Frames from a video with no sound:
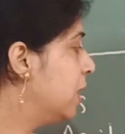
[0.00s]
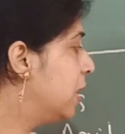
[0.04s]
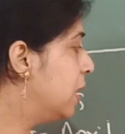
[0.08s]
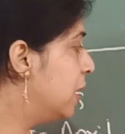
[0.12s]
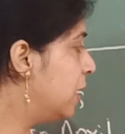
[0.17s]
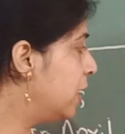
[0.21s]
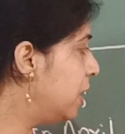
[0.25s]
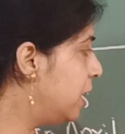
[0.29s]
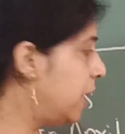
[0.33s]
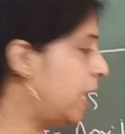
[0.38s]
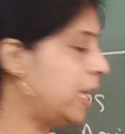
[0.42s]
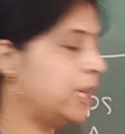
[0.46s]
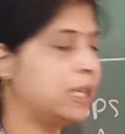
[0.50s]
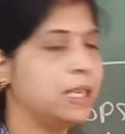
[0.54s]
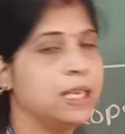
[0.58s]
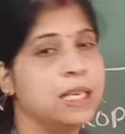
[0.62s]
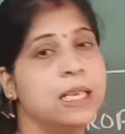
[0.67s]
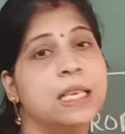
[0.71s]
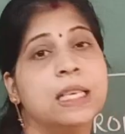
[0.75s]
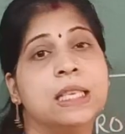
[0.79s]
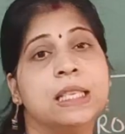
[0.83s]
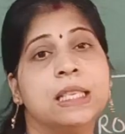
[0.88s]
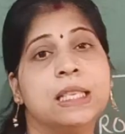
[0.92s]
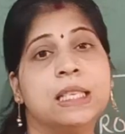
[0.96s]

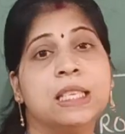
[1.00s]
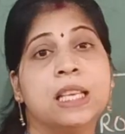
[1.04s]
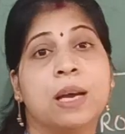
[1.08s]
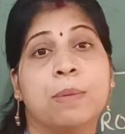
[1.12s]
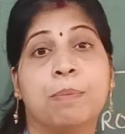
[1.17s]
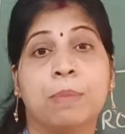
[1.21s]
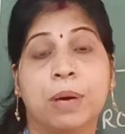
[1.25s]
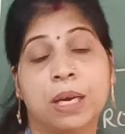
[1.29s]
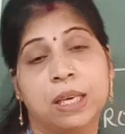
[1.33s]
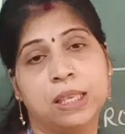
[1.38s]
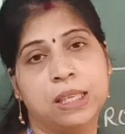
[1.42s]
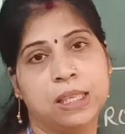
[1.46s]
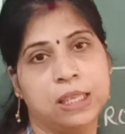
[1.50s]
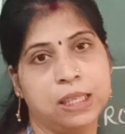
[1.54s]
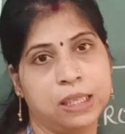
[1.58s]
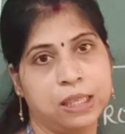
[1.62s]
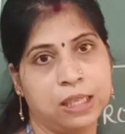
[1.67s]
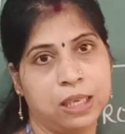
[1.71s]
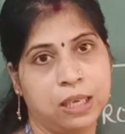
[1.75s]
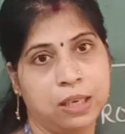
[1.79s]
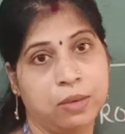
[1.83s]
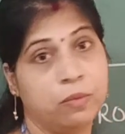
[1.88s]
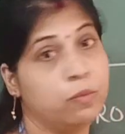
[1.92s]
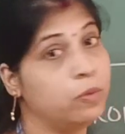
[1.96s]
Correct. Summer
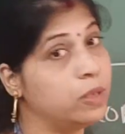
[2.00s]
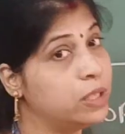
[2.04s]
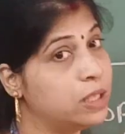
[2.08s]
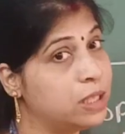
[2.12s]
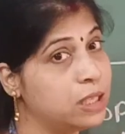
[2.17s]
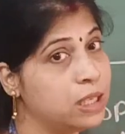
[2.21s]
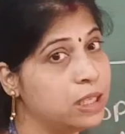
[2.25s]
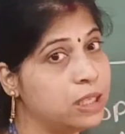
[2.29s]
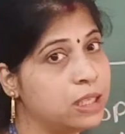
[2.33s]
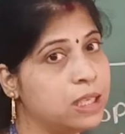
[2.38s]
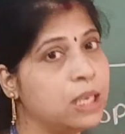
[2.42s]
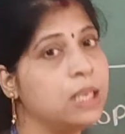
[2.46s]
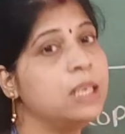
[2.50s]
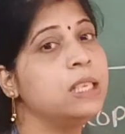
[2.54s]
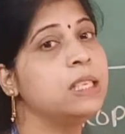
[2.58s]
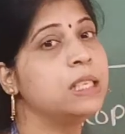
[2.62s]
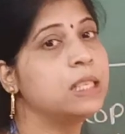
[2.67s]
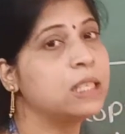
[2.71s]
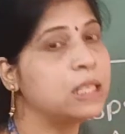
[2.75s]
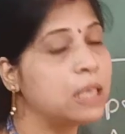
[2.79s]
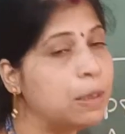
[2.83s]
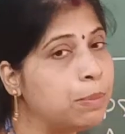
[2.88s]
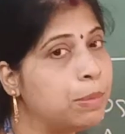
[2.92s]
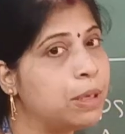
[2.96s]
season. Which season?
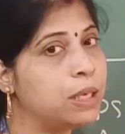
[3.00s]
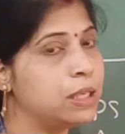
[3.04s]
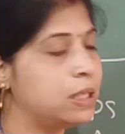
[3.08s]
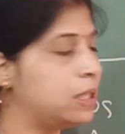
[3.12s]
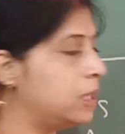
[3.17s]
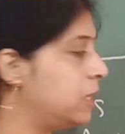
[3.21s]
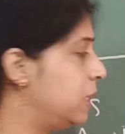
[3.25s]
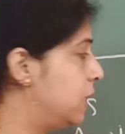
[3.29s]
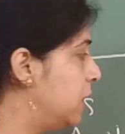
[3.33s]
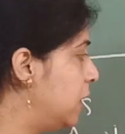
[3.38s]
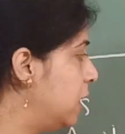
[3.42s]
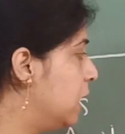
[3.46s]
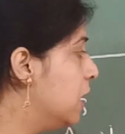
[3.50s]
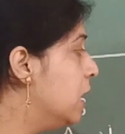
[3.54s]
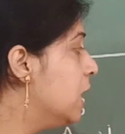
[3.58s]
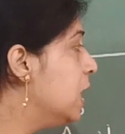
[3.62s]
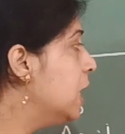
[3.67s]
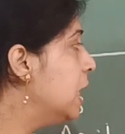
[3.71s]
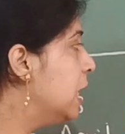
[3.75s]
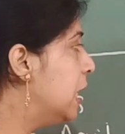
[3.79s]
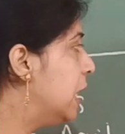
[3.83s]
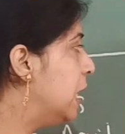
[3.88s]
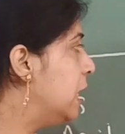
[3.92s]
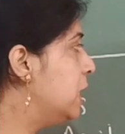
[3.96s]
Summer season.
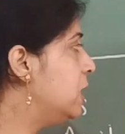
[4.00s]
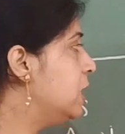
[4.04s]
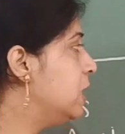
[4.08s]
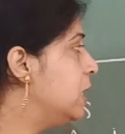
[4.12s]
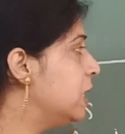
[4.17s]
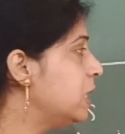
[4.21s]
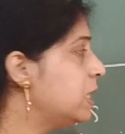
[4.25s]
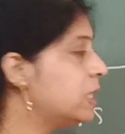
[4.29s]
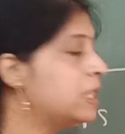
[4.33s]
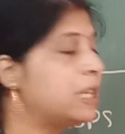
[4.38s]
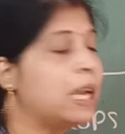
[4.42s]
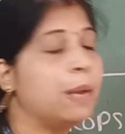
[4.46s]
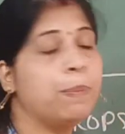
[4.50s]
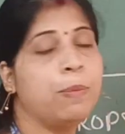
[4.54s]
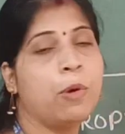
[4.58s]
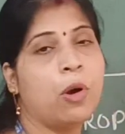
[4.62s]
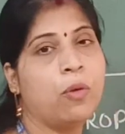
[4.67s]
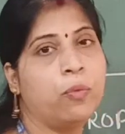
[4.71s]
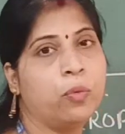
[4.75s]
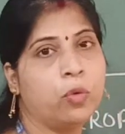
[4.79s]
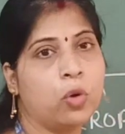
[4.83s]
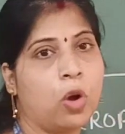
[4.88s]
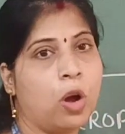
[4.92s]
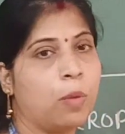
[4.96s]
This type
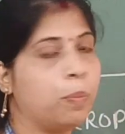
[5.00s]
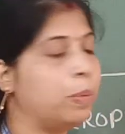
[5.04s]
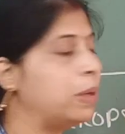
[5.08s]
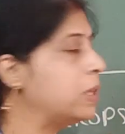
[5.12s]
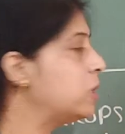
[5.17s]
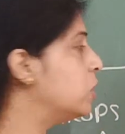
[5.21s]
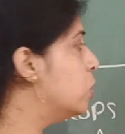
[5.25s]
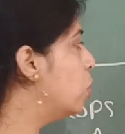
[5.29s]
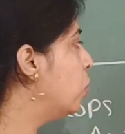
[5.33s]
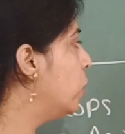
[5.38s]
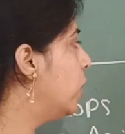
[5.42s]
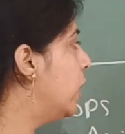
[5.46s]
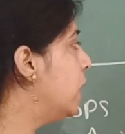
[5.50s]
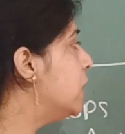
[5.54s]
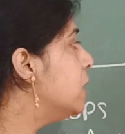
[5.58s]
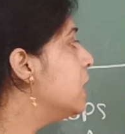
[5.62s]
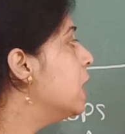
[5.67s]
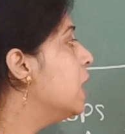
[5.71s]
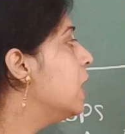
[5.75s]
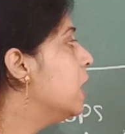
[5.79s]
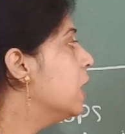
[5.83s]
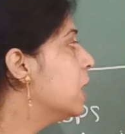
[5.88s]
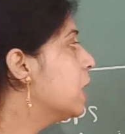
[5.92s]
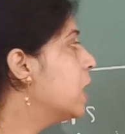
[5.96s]
of crop is known
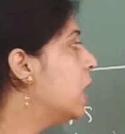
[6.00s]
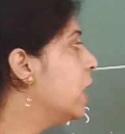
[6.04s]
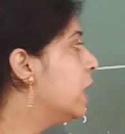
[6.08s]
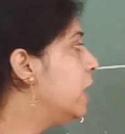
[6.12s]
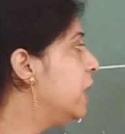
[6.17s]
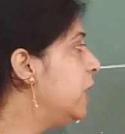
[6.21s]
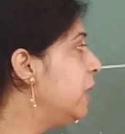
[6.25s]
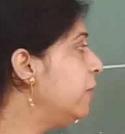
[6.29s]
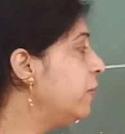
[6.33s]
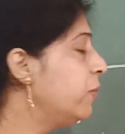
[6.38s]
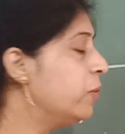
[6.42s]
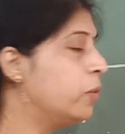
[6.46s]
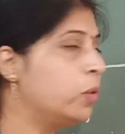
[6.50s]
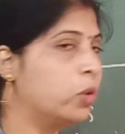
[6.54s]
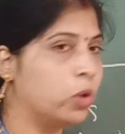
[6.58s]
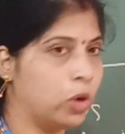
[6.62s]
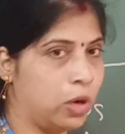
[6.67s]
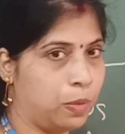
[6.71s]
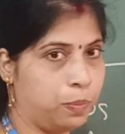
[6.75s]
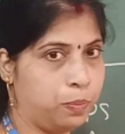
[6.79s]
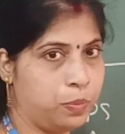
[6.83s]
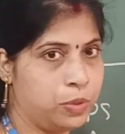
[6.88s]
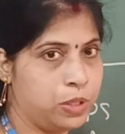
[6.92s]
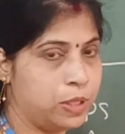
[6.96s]
as Kharif
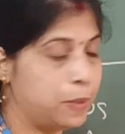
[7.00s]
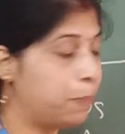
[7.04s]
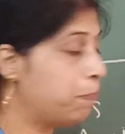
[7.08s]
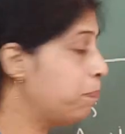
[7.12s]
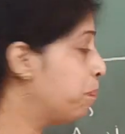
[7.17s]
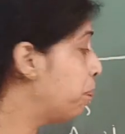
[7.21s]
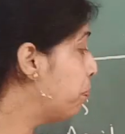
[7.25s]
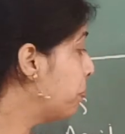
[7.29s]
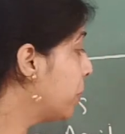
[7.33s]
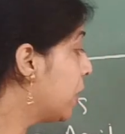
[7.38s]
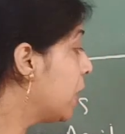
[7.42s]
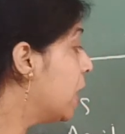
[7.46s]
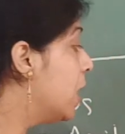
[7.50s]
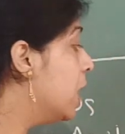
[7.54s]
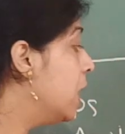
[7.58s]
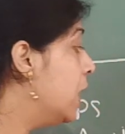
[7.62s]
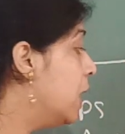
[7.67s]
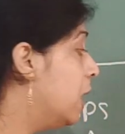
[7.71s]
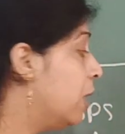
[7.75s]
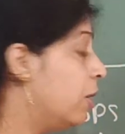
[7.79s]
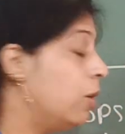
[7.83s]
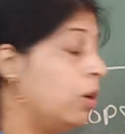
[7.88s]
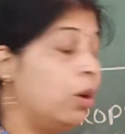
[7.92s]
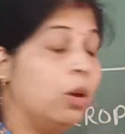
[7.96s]
crops.
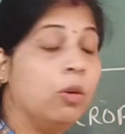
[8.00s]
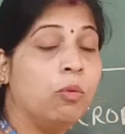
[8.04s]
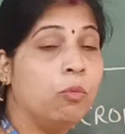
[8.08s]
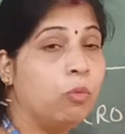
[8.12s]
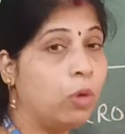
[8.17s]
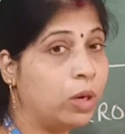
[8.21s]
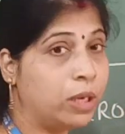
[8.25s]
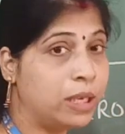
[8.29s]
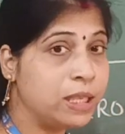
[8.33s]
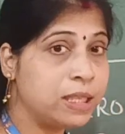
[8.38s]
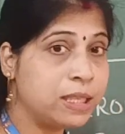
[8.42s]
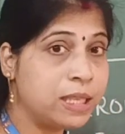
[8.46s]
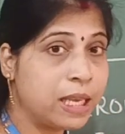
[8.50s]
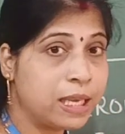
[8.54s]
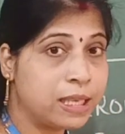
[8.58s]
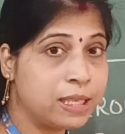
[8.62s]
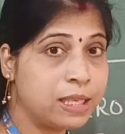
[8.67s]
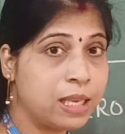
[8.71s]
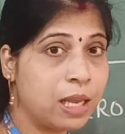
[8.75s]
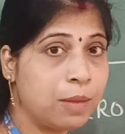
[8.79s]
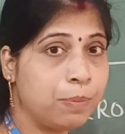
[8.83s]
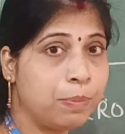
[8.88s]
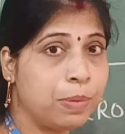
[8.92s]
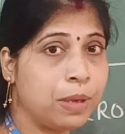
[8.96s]
What is the
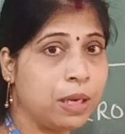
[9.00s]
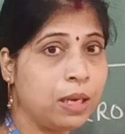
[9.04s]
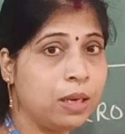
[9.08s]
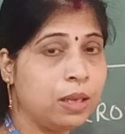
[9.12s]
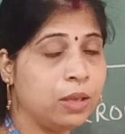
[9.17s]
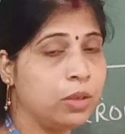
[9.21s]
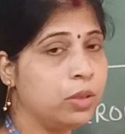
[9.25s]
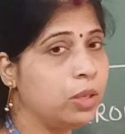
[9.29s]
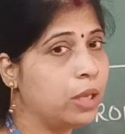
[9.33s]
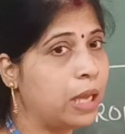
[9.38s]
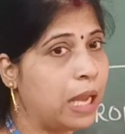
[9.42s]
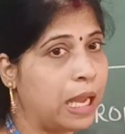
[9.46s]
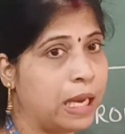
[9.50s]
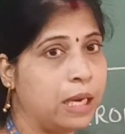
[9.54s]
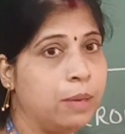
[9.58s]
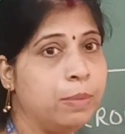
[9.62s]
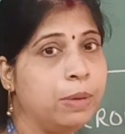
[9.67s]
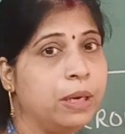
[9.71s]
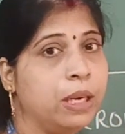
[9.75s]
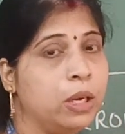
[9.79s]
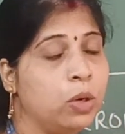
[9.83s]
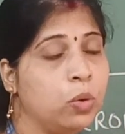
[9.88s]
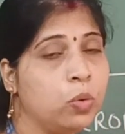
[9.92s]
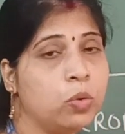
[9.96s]
example?
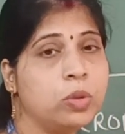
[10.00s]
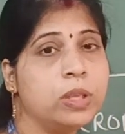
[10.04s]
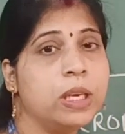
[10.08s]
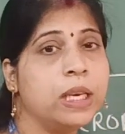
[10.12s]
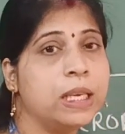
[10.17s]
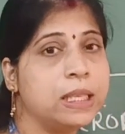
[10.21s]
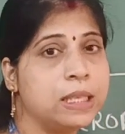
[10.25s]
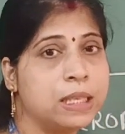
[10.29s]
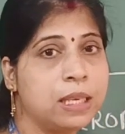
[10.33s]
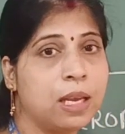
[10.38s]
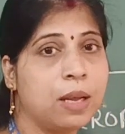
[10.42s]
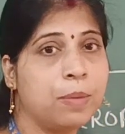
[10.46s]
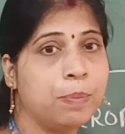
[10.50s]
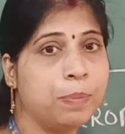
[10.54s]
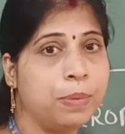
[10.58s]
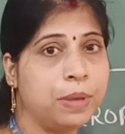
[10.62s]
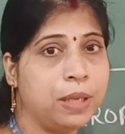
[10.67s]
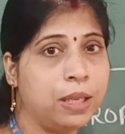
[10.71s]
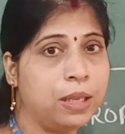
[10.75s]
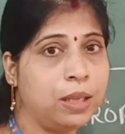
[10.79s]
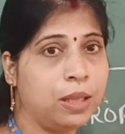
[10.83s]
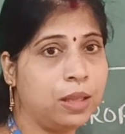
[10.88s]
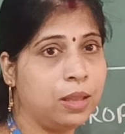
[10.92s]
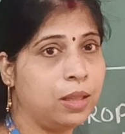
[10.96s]
Anybody know the
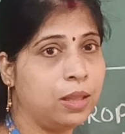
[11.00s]
example?